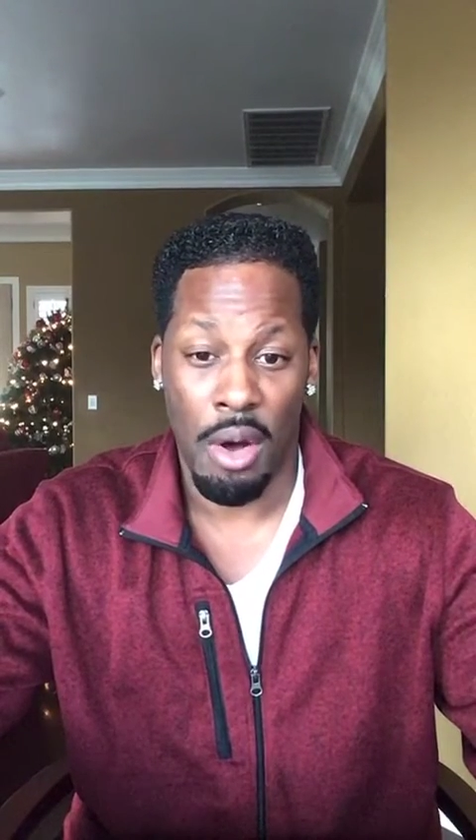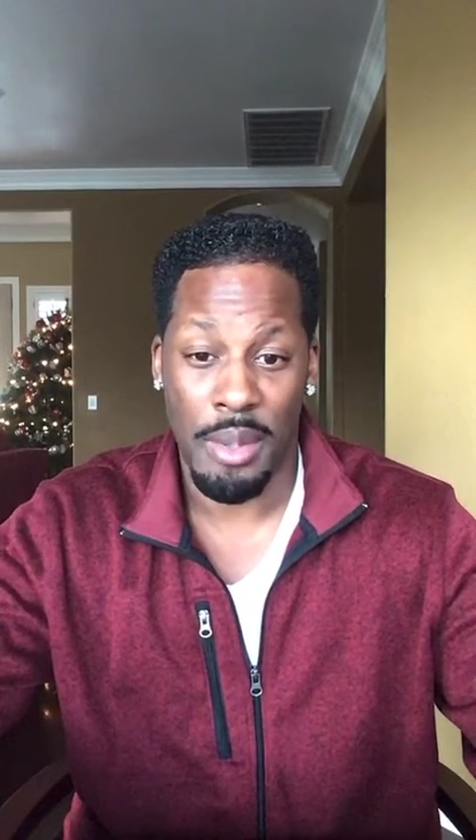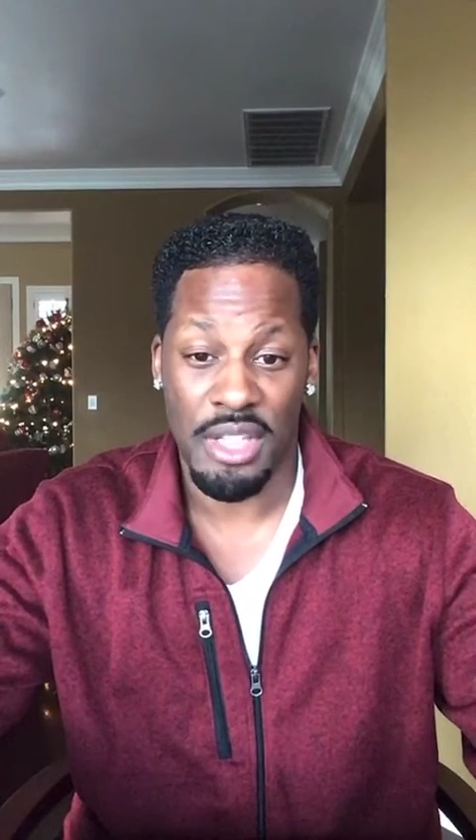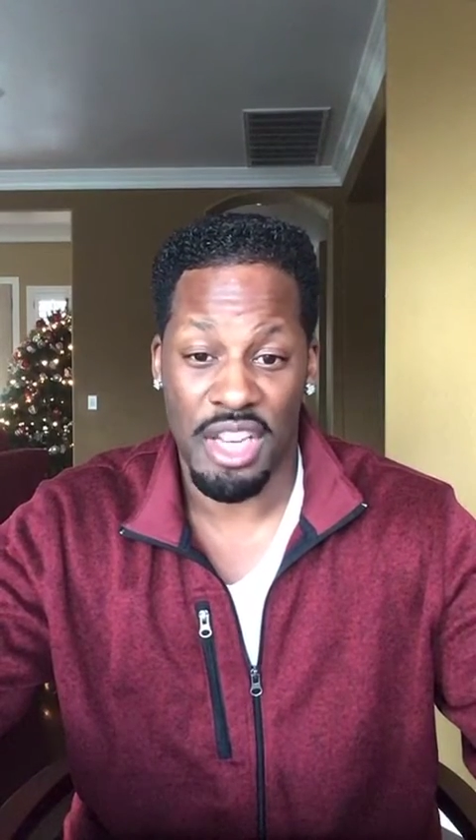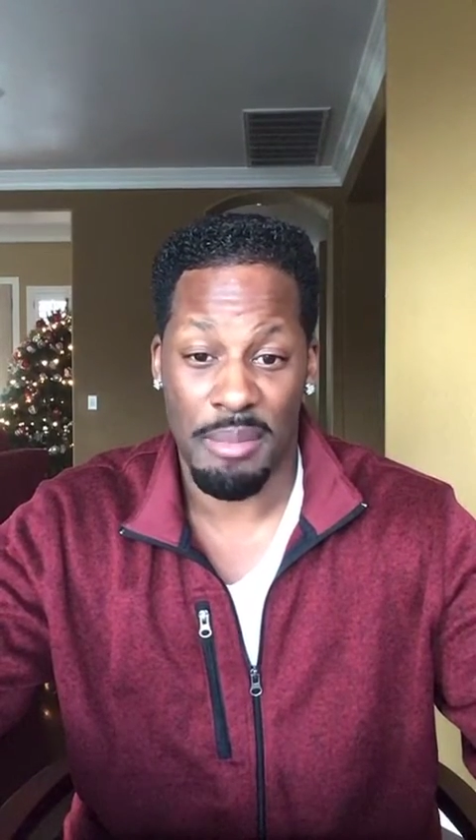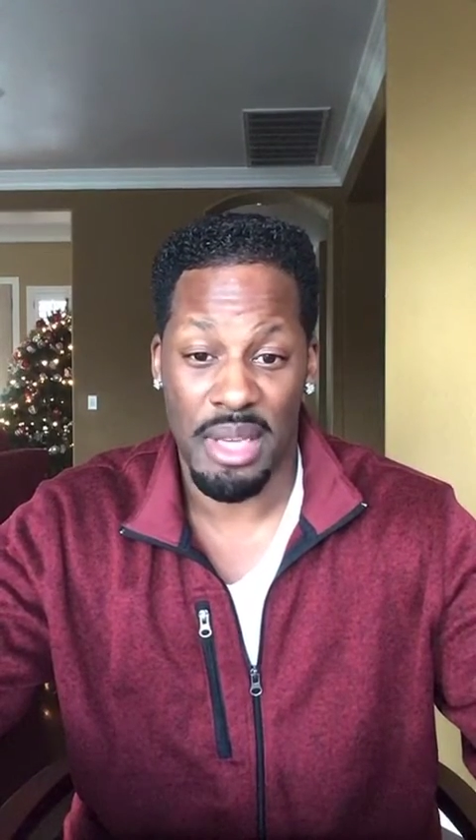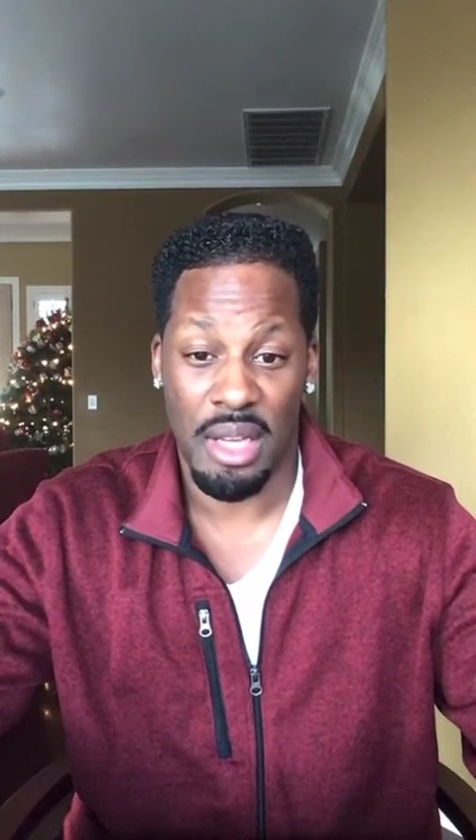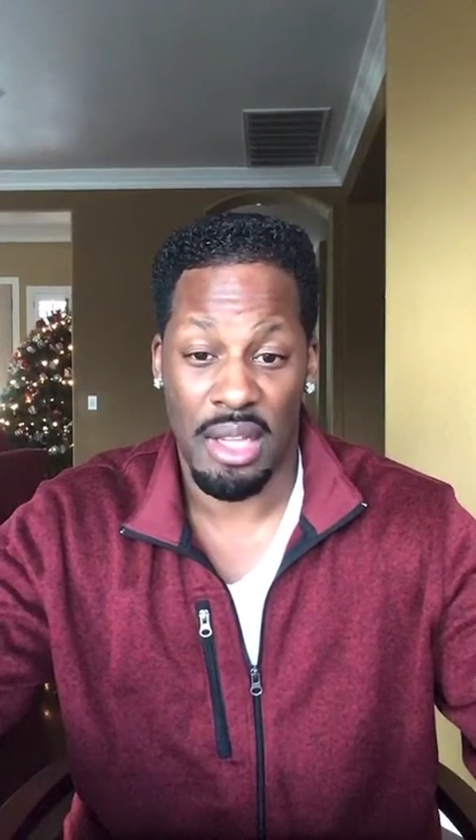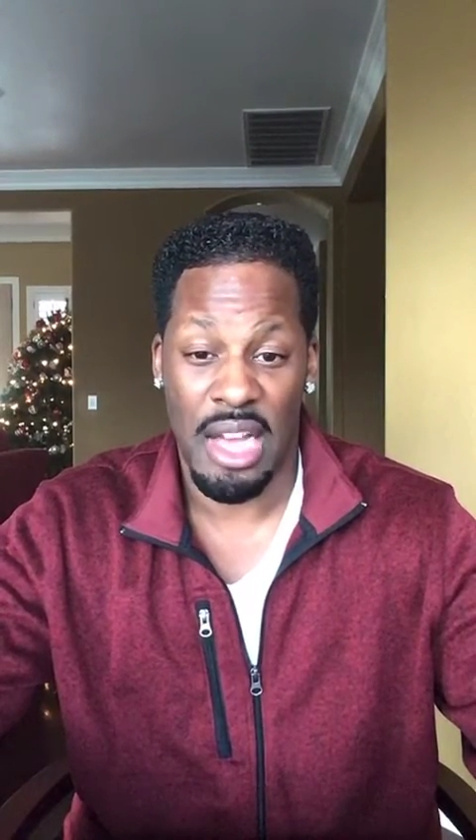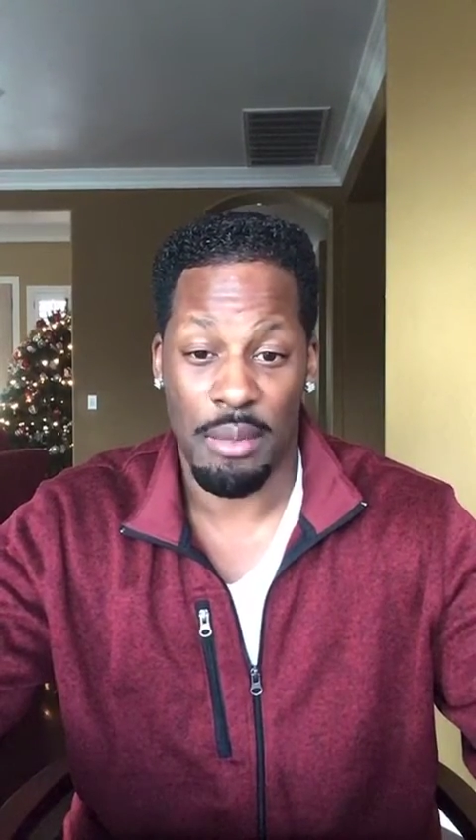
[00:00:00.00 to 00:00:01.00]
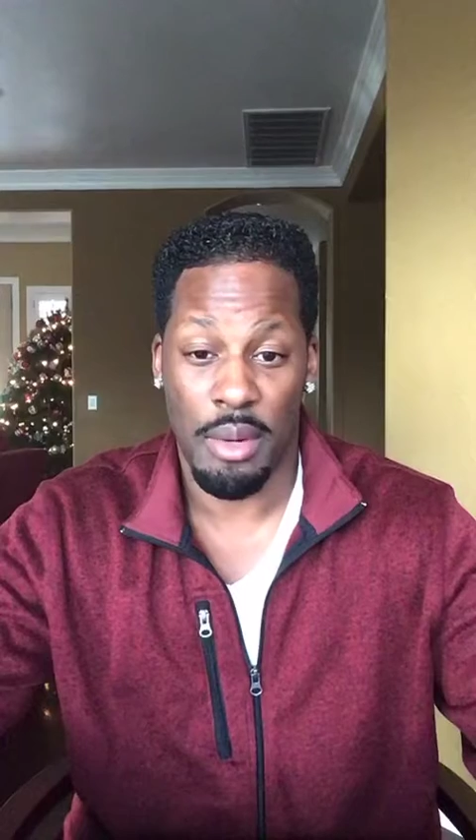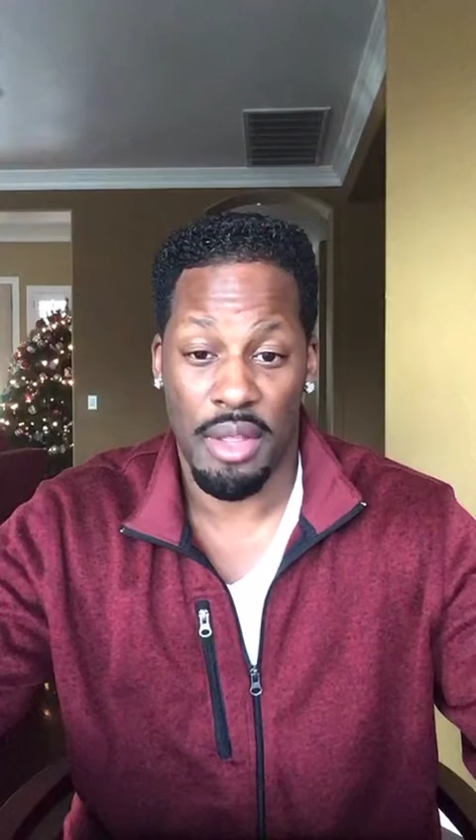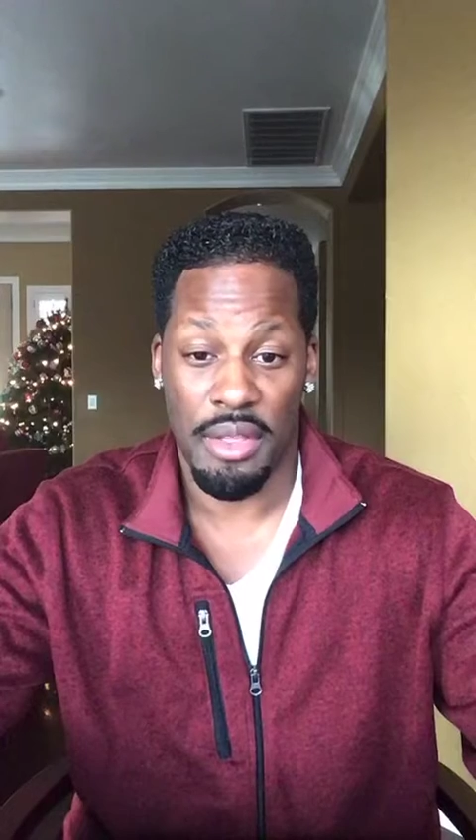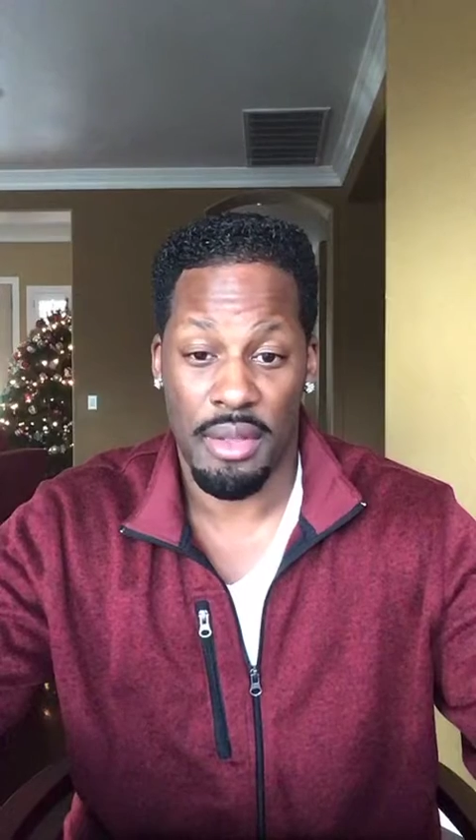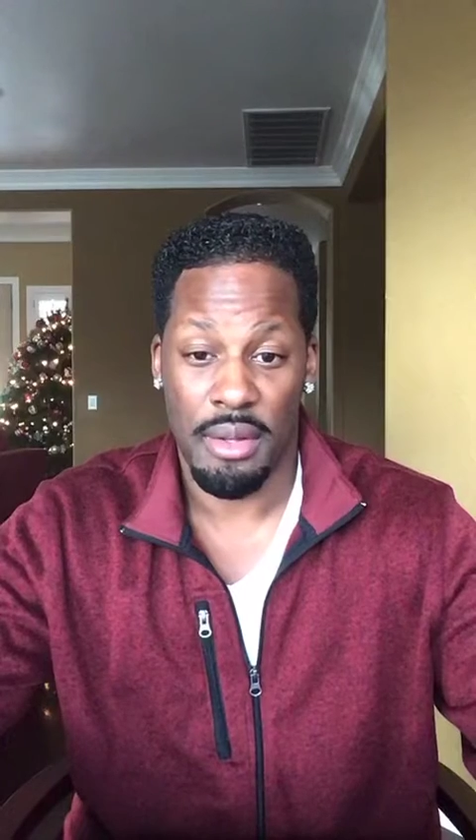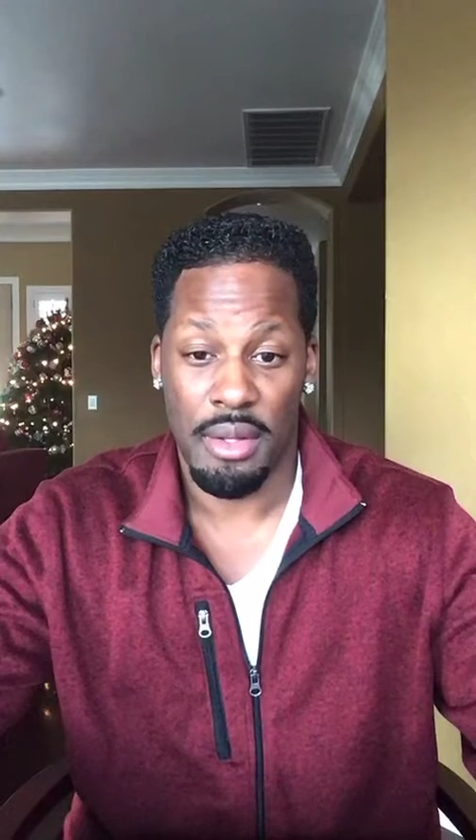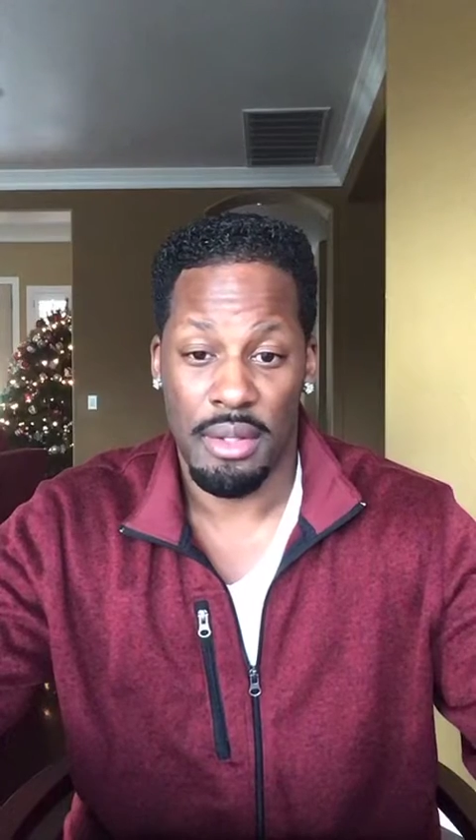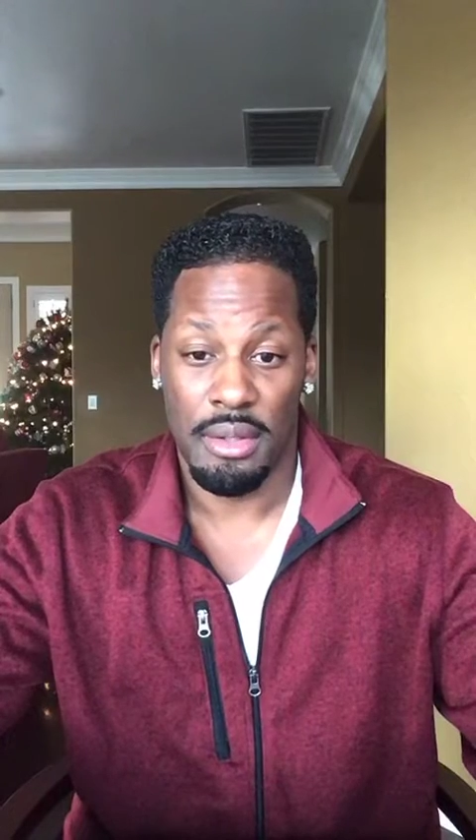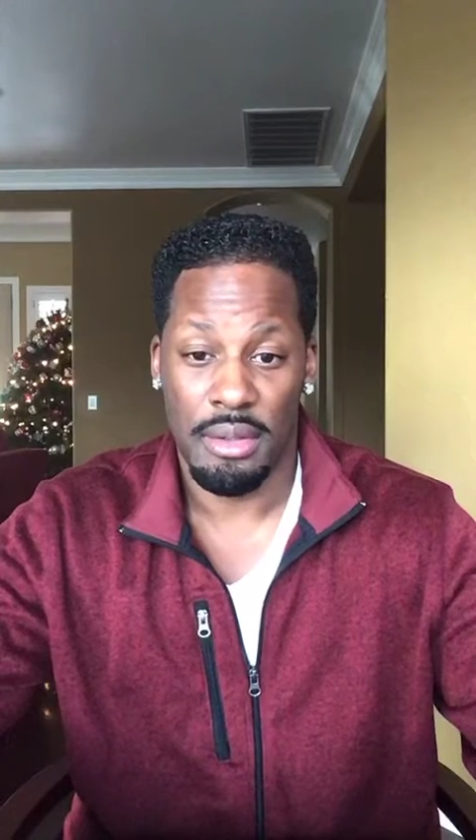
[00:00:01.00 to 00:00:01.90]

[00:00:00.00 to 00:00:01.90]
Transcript: are always going to be aligned with